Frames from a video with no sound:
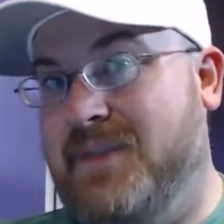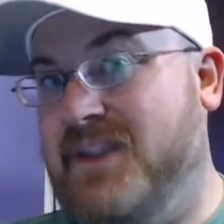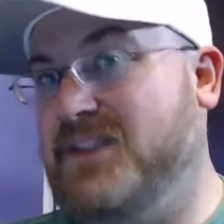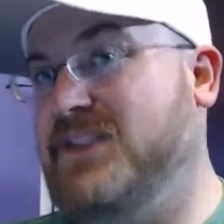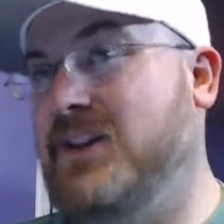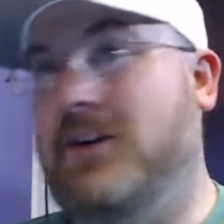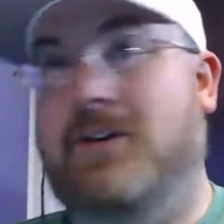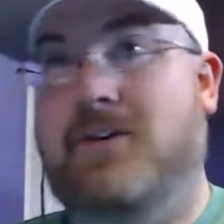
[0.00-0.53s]
and
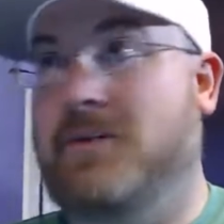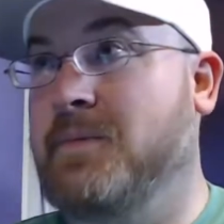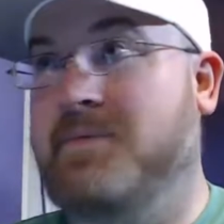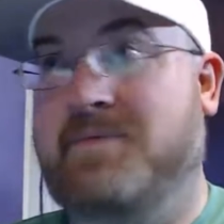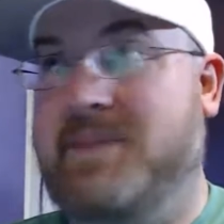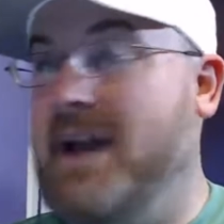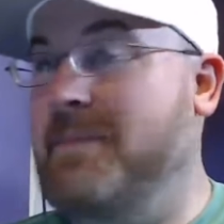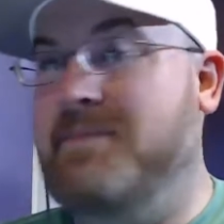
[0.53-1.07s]
so
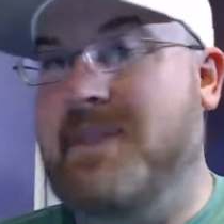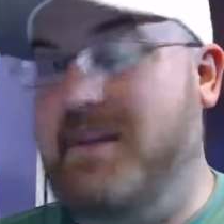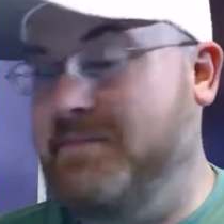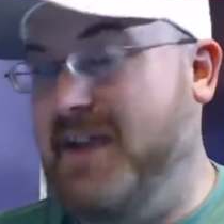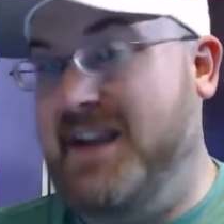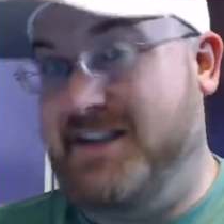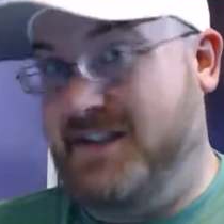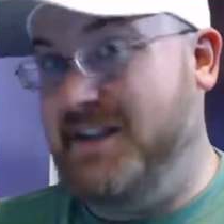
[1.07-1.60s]
they
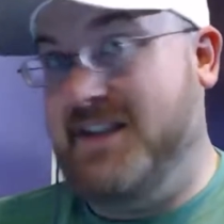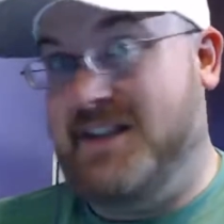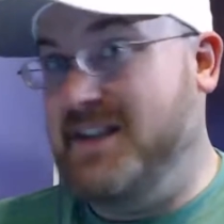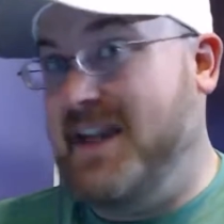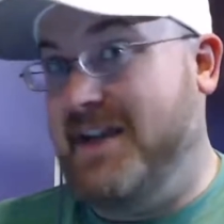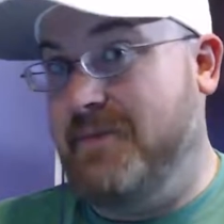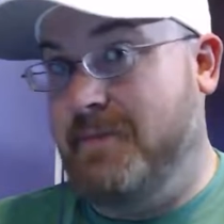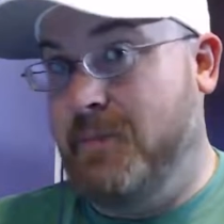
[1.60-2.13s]
basically didn't
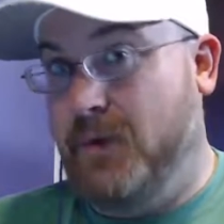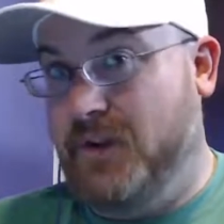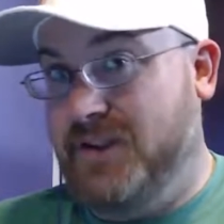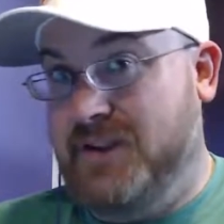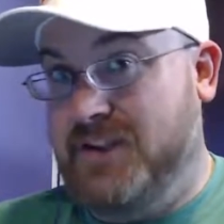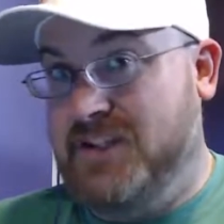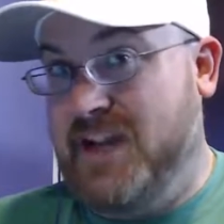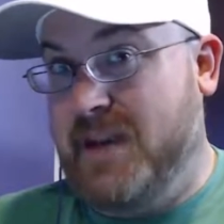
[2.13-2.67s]
have a bullet
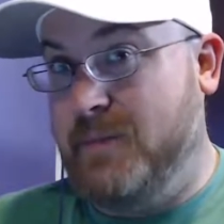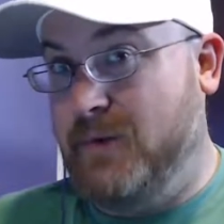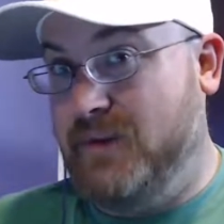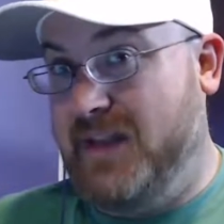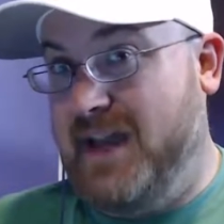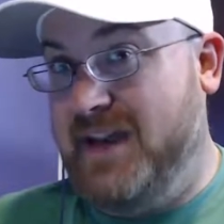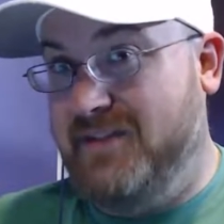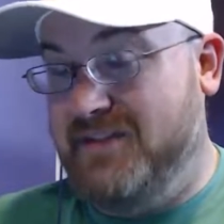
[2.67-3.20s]
in the chamber
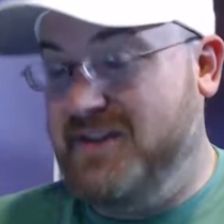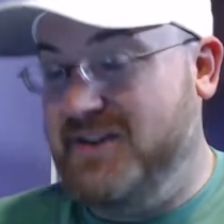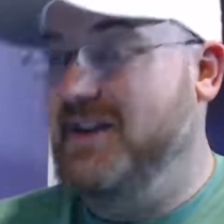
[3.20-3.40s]
left.